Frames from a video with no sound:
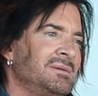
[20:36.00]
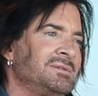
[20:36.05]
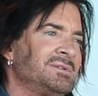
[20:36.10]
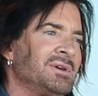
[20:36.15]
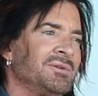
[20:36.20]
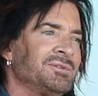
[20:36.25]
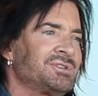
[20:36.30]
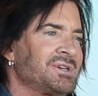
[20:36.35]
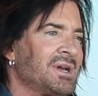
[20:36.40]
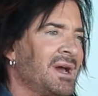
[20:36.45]

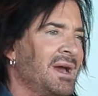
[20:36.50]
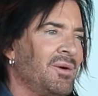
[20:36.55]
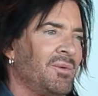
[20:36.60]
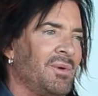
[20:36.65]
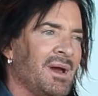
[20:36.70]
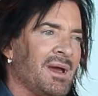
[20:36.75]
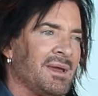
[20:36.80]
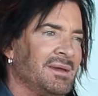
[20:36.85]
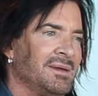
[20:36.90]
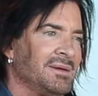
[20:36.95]
don't shy
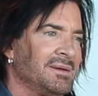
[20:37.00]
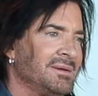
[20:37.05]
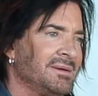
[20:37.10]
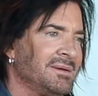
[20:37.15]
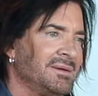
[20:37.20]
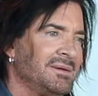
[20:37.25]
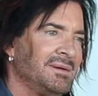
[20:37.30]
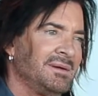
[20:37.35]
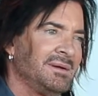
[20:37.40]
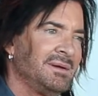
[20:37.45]
away.
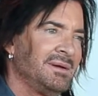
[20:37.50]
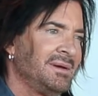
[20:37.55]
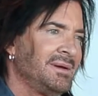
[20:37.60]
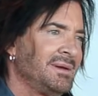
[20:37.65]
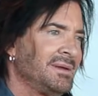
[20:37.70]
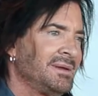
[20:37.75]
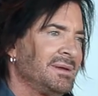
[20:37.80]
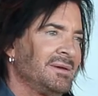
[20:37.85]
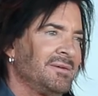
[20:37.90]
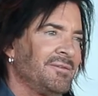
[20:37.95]

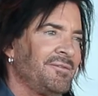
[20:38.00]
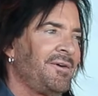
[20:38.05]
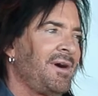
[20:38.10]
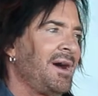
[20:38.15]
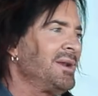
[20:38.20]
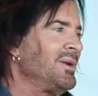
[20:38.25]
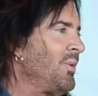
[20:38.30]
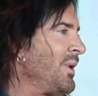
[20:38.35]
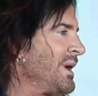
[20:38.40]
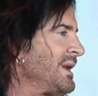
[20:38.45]

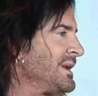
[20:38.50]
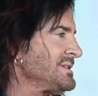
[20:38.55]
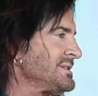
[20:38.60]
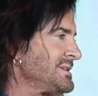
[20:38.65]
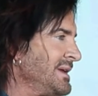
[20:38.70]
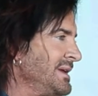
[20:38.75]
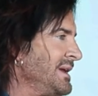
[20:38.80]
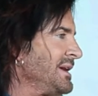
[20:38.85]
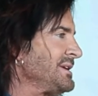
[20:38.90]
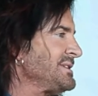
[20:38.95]
Find a way to
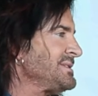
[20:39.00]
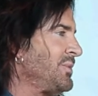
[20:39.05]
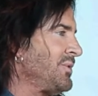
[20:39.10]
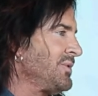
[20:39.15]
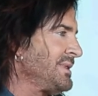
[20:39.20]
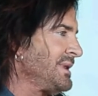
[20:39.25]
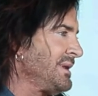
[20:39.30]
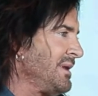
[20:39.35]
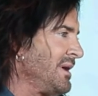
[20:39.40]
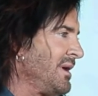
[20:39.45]
say yes
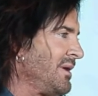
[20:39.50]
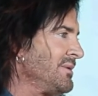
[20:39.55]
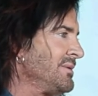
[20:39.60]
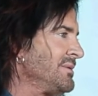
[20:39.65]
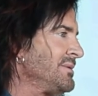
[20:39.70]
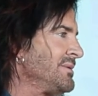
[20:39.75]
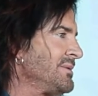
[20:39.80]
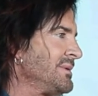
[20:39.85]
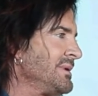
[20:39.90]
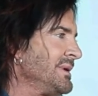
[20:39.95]
more than no.
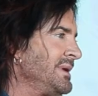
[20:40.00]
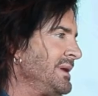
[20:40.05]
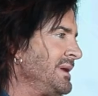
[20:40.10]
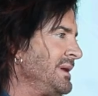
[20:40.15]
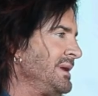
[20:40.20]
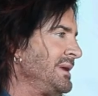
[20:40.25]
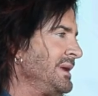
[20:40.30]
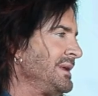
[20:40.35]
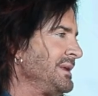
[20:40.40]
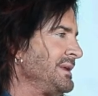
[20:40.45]

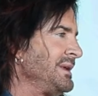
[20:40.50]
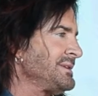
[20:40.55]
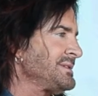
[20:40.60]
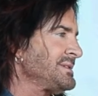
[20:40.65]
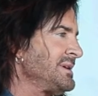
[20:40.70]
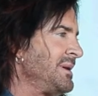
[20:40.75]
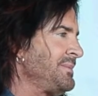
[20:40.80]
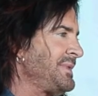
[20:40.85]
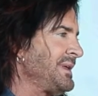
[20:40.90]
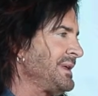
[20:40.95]
It's
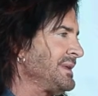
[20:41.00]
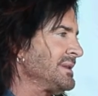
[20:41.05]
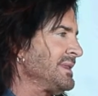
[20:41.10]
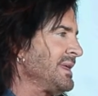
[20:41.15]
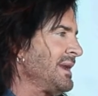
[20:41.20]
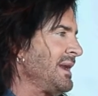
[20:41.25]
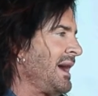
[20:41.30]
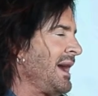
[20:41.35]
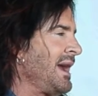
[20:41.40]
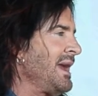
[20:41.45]
something
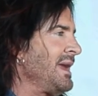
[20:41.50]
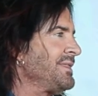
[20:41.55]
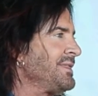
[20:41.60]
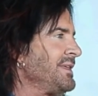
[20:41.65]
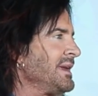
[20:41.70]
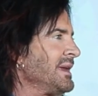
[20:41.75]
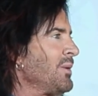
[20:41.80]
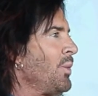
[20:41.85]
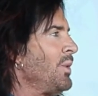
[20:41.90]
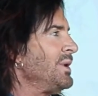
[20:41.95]
that I
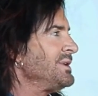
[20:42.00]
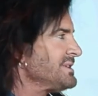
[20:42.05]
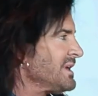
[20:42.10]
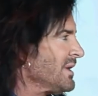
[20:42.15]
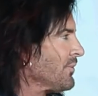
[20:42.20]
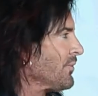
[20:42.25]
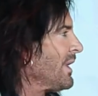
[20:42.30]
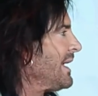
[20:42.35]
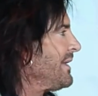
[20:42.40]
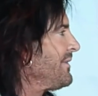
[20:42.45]
think once
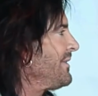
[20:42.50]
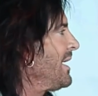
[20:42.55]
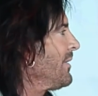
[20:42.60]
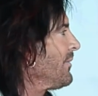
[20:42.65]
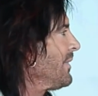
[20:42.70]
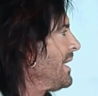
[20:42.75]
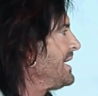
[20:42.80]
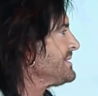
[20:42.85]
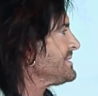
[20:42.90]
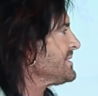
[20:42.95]
I ran
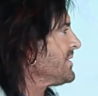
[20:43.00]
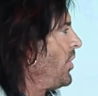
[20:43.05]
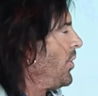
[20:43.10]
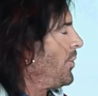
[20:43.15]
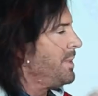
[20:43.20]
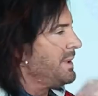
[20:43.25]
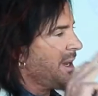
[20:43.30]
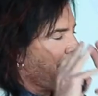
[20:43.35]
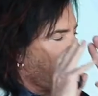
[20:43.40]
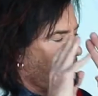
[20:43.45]
that race, it
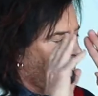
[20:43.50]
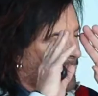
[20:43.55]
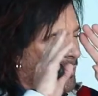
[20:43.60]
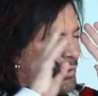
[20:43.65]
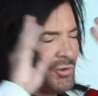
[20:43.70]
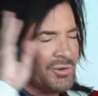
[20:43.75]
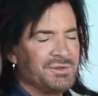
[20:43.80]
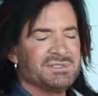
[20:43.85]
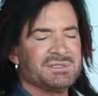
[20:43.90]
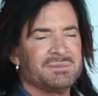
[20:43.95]
opened up
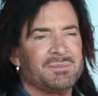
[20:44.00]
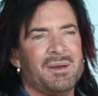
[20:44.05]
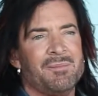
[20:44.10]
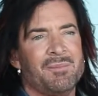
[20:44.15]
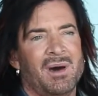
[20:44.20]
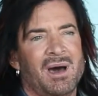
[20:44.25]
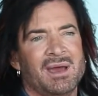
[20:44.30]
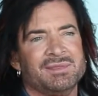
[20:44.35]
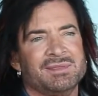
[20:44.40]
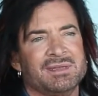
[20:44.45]
portals in my
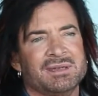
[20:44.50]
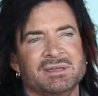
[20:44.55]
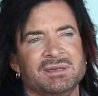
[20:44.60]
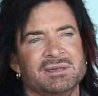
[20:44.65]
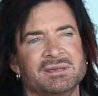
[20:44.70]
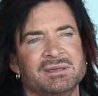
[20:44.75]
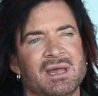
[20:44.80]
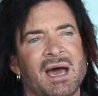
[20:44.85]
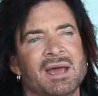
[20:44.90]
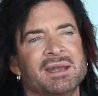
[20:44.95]
mind
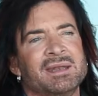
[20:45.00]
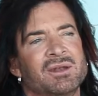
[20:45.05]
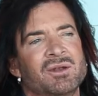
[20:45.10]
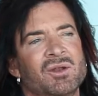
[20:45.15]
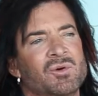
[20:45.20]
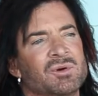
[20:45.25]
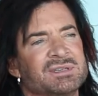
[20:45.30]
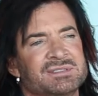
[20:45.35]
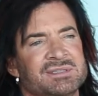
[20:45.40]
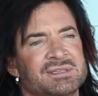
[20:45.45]
that I didn't
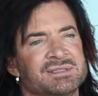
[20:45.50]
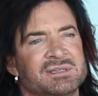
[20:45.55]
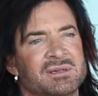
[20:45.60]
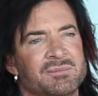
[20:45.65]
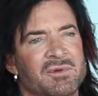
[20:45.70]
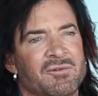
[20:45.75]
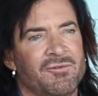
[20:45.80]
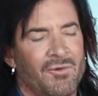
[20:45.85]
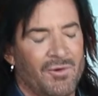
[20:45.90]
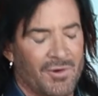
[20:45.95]
know existed
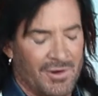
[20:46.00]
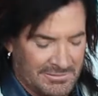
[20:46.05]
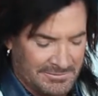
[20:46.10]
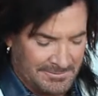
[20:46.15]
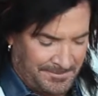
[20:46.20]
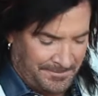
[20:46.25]
before.